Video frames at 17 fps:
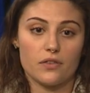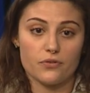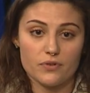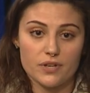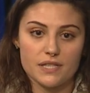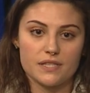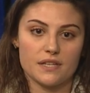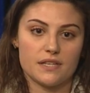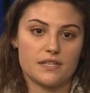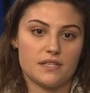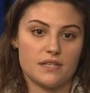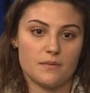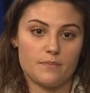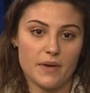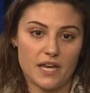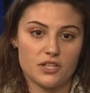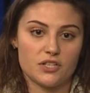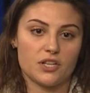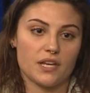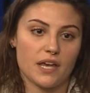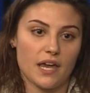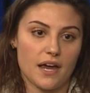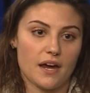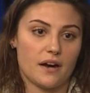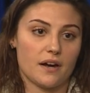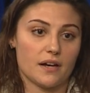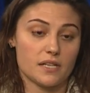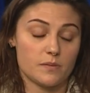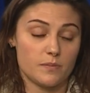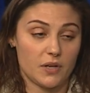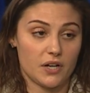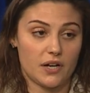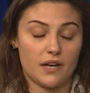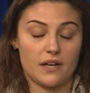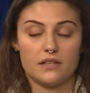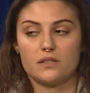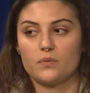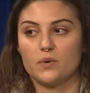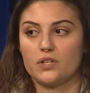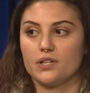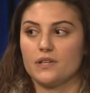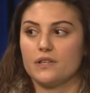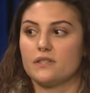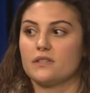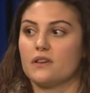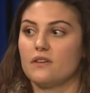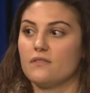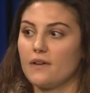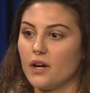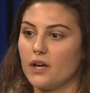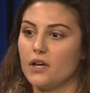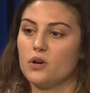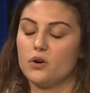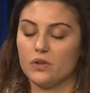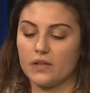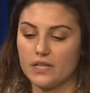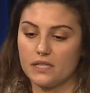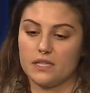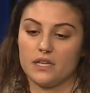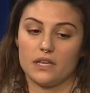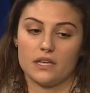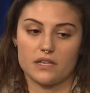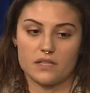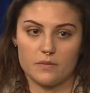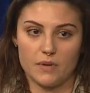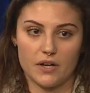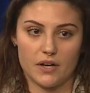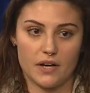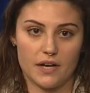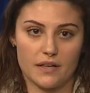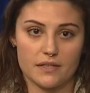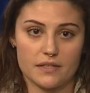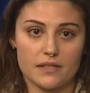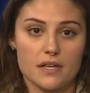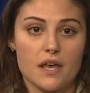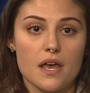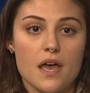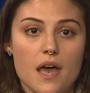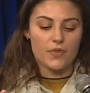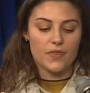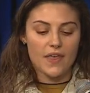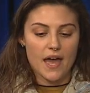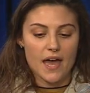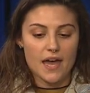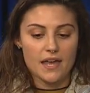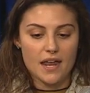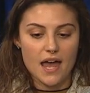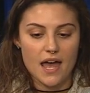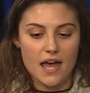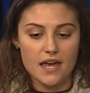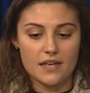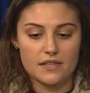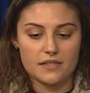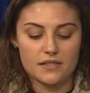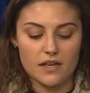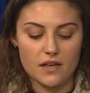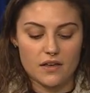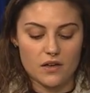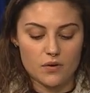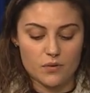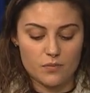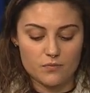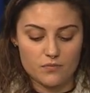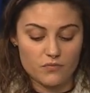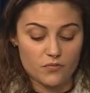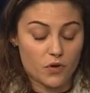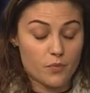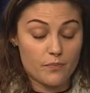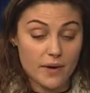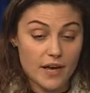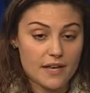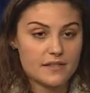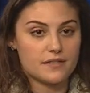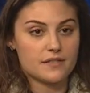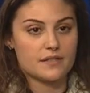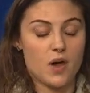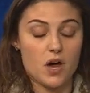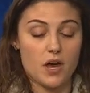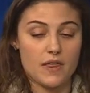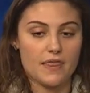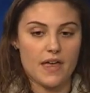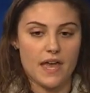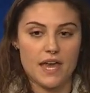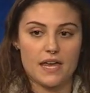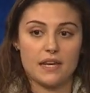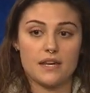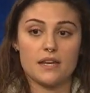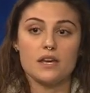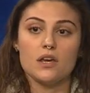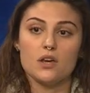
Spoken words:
360 patient care experience, which is a very holistic experience that has a robust online